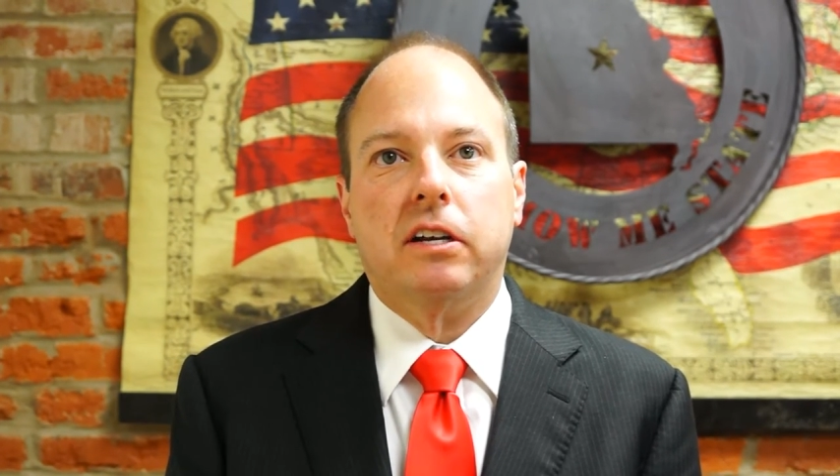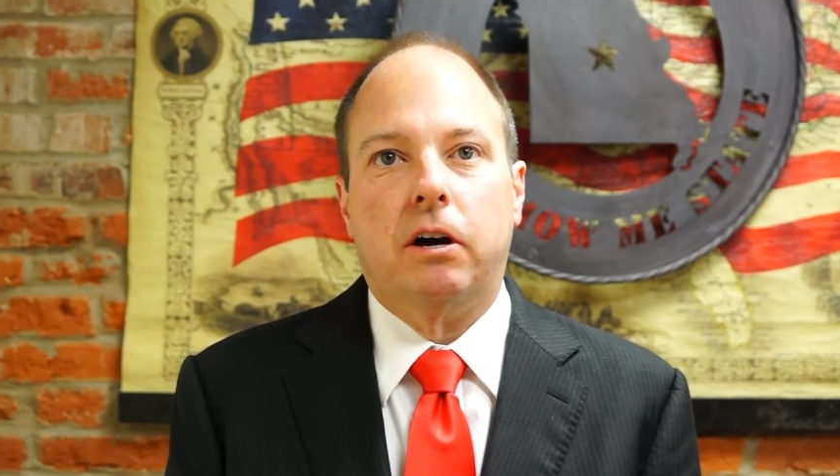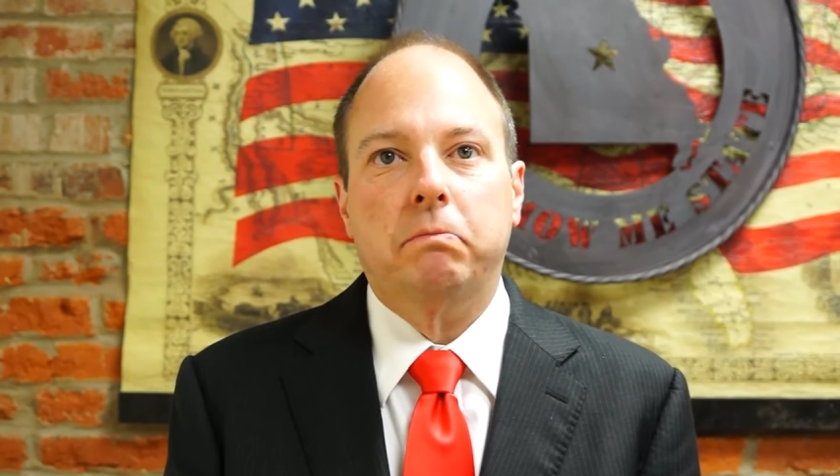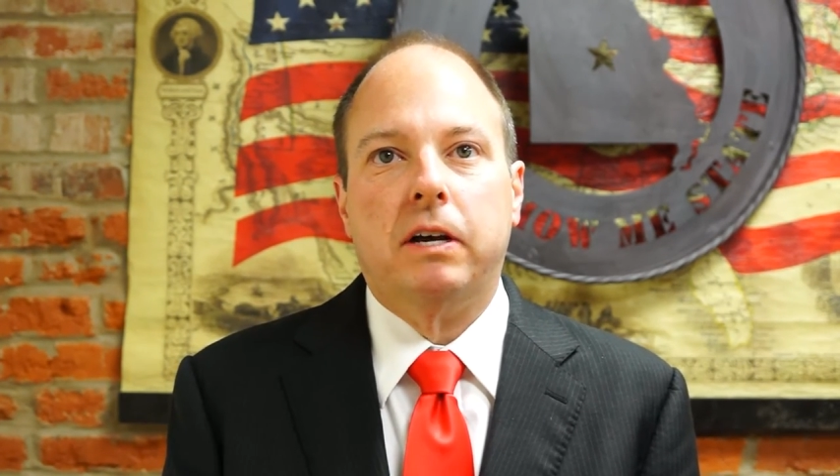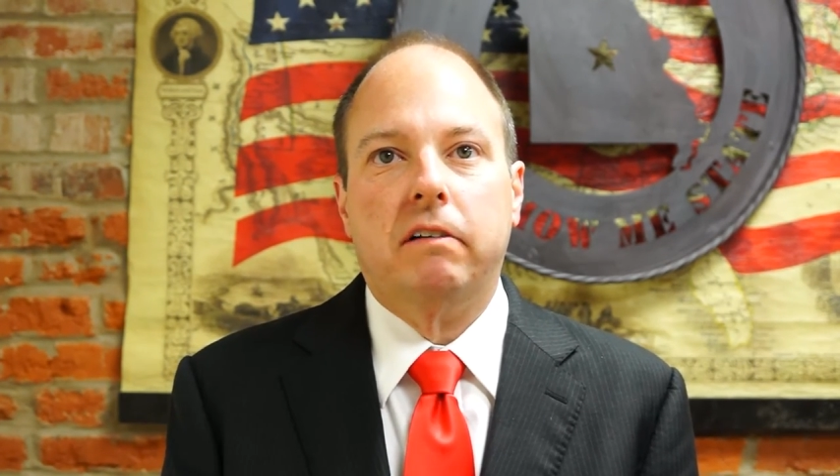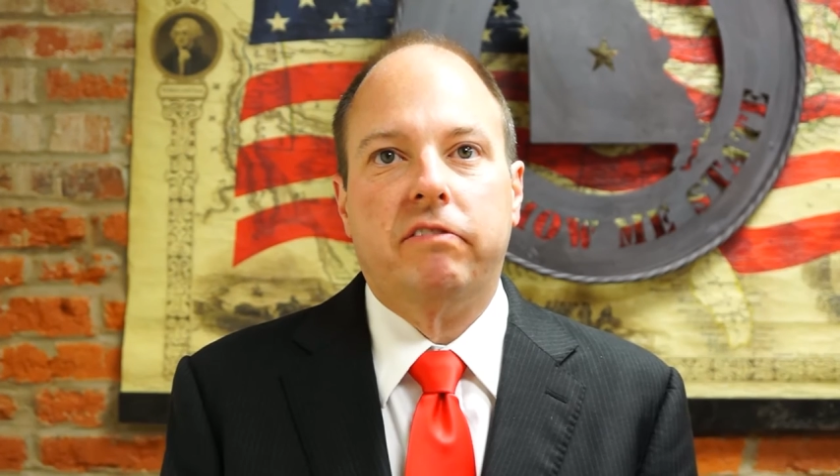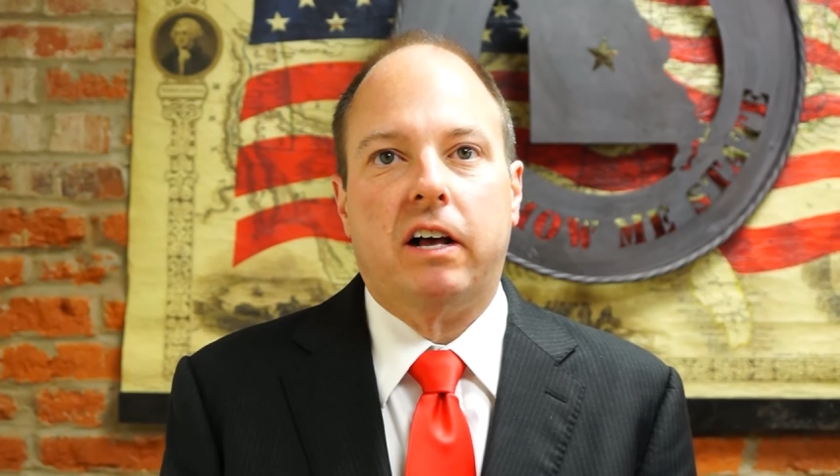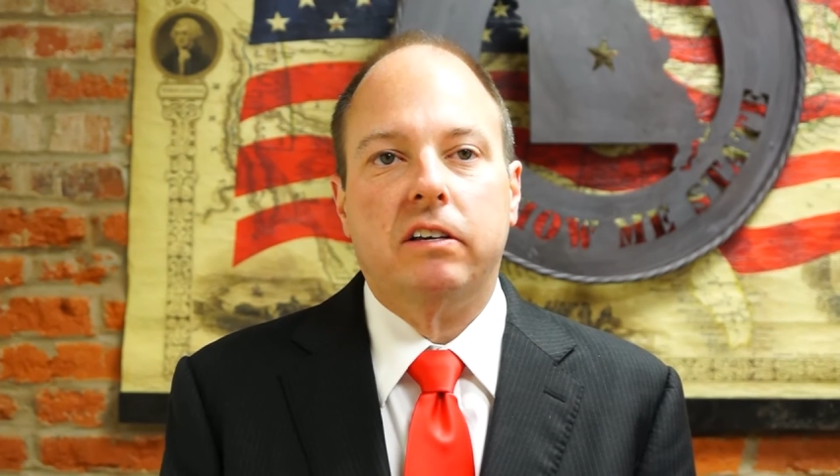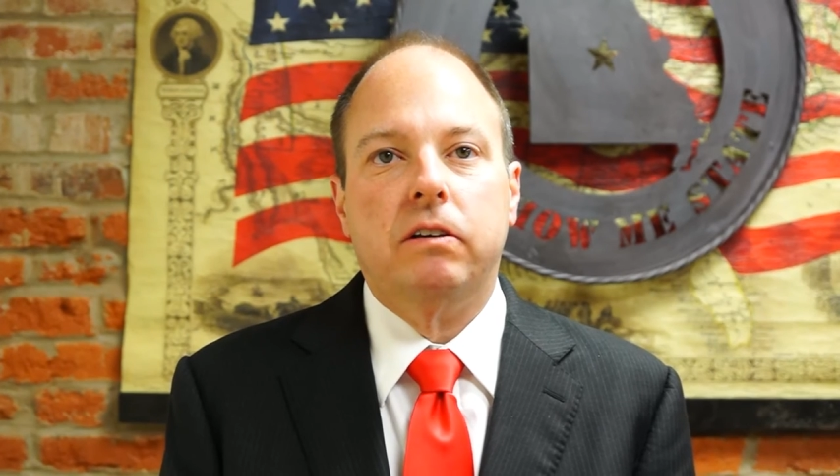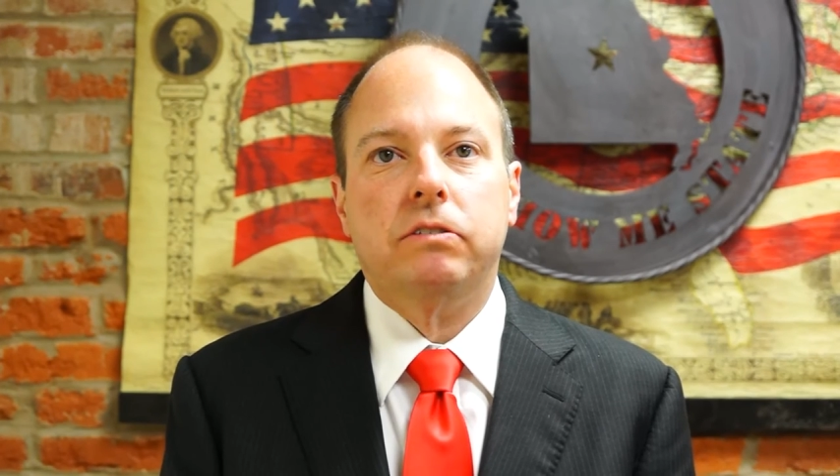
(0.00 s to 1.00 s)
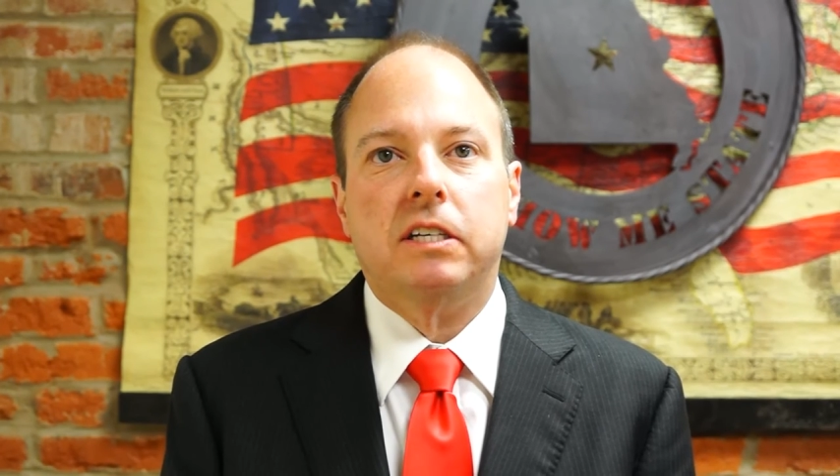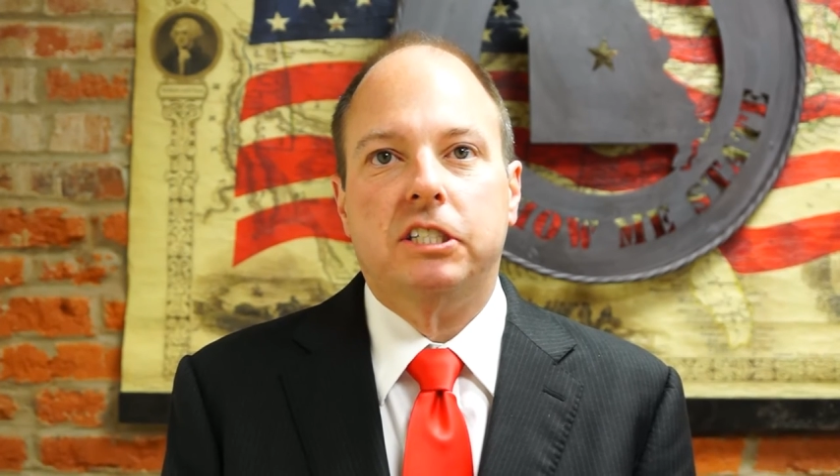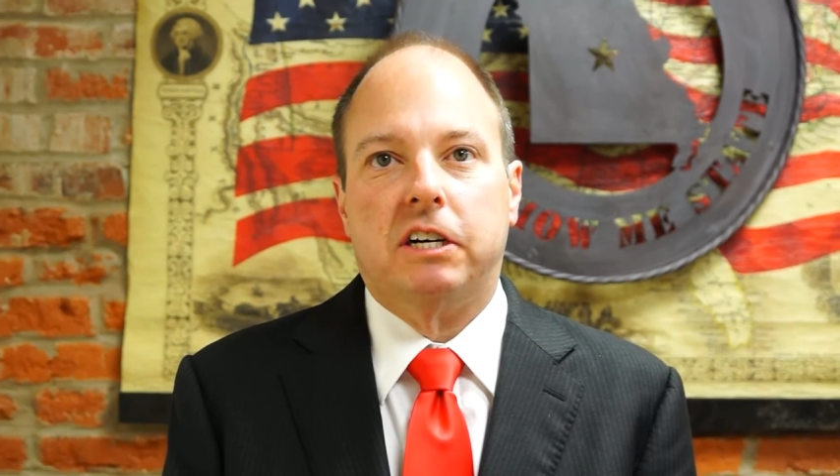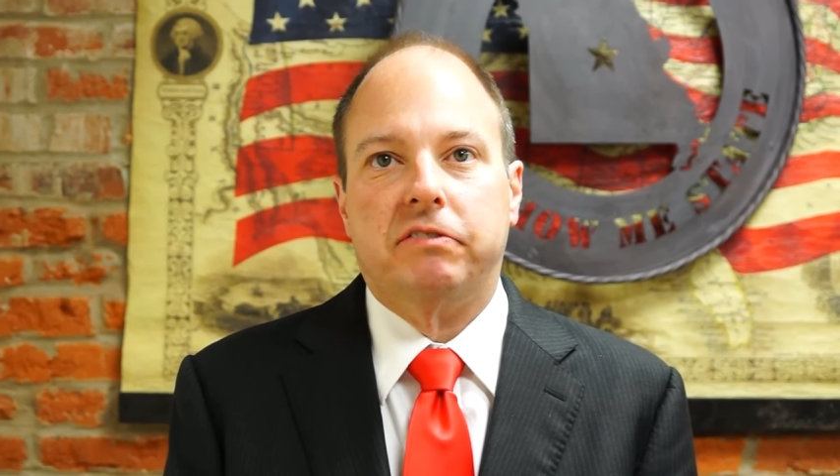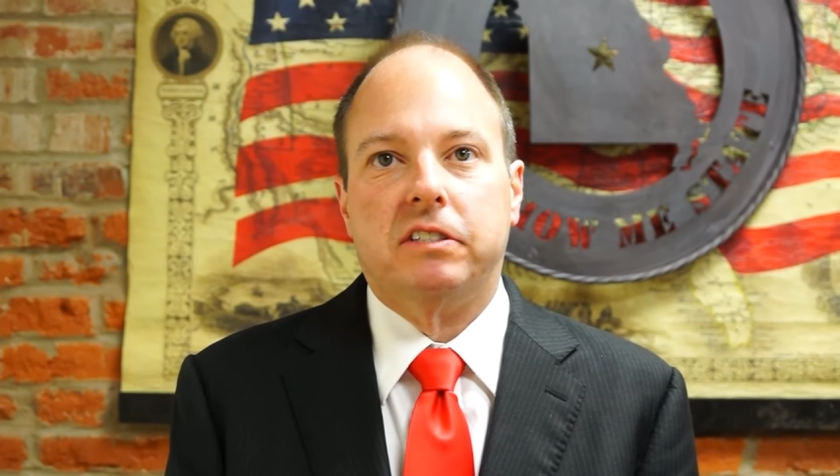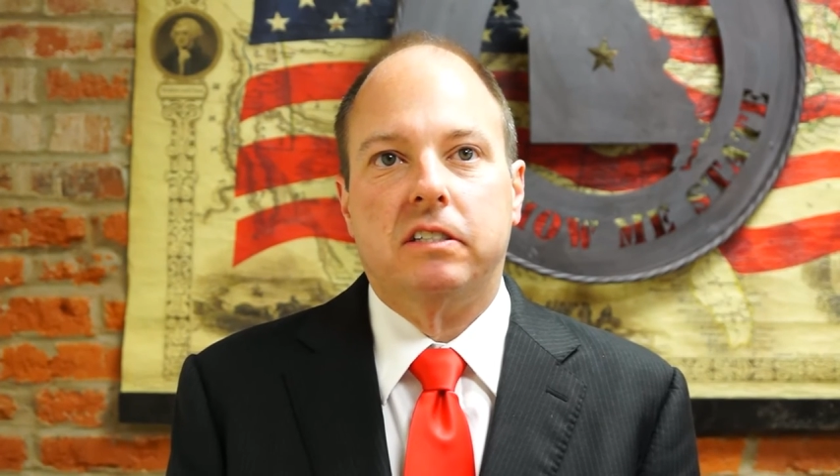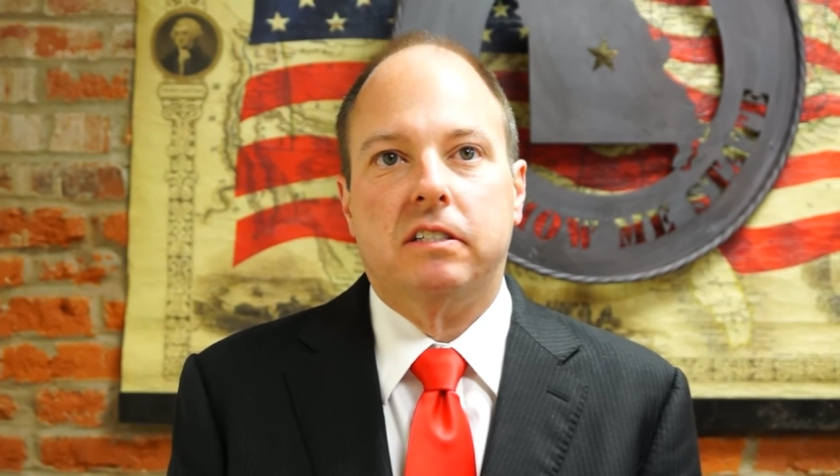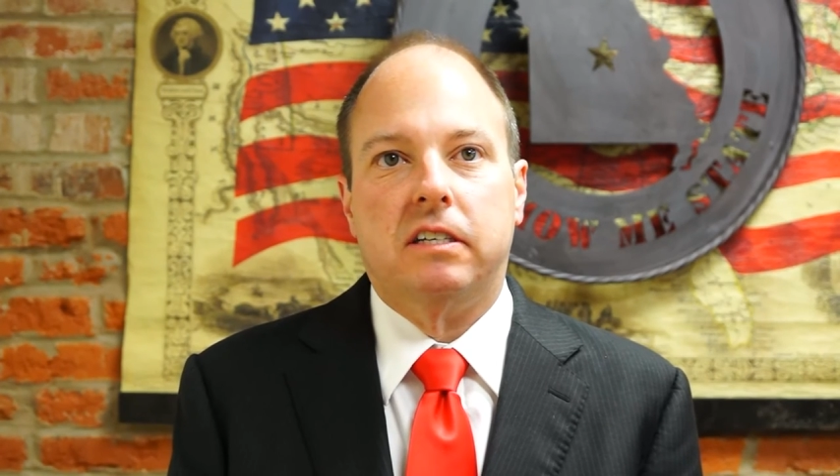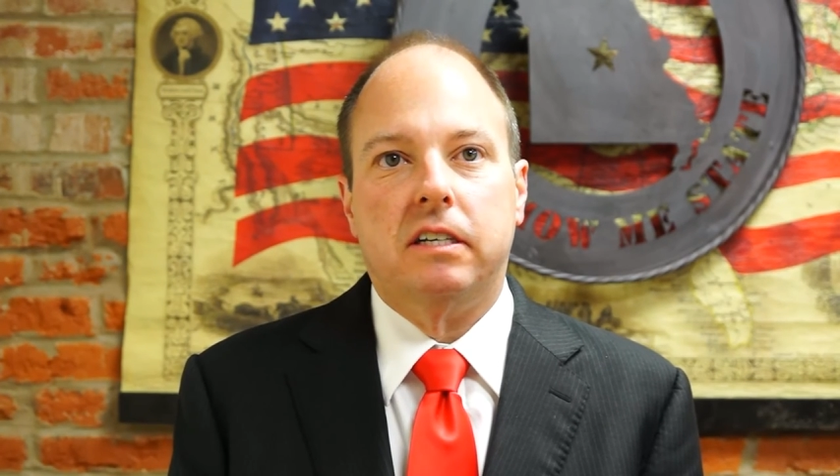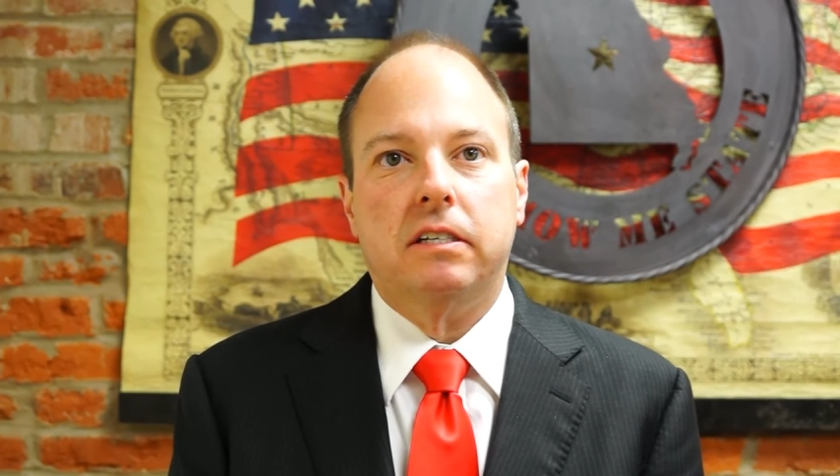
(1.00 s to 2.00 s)
and hometown values in Jefferson
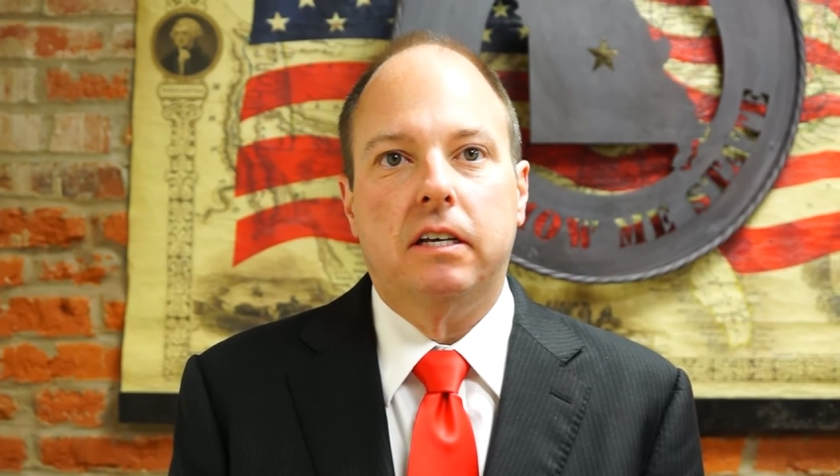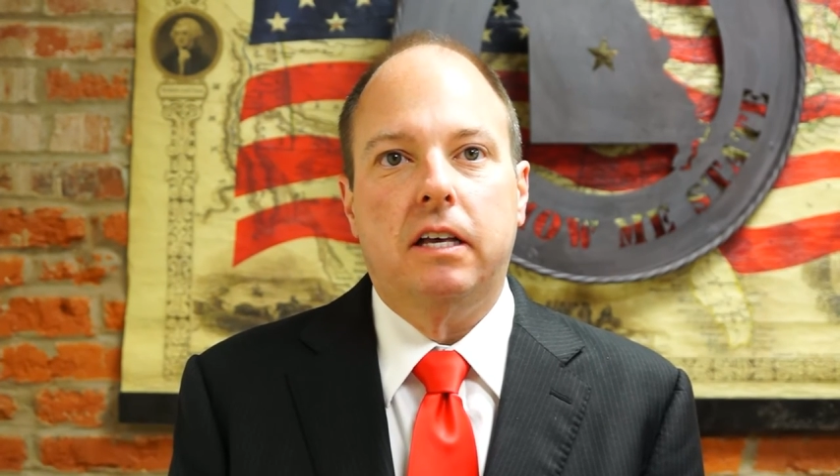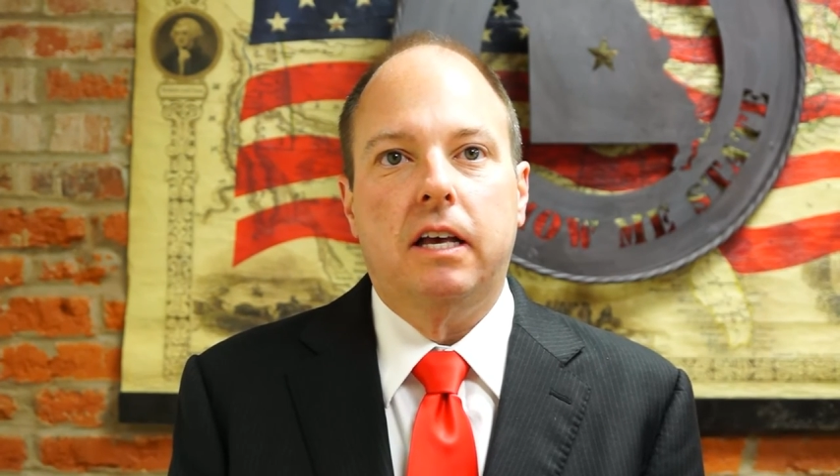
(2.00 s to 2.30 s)
City.